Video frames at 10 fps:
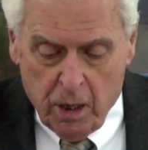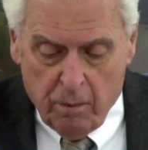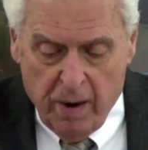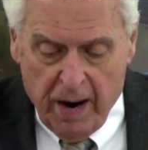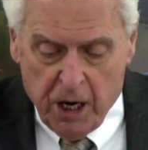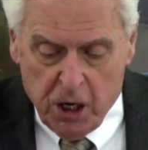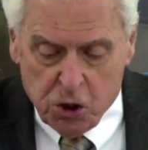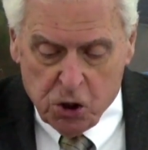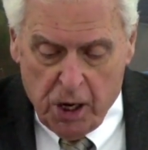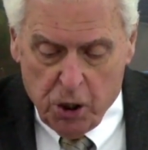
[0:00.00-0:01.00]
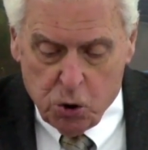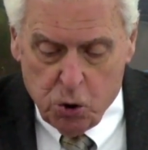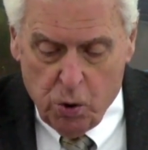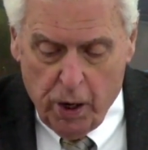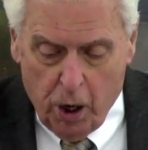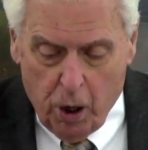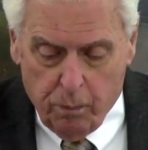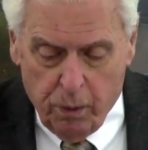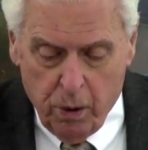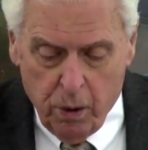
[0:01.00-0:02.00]
May he send you
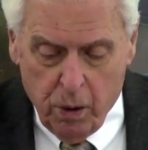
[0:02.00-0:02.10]
help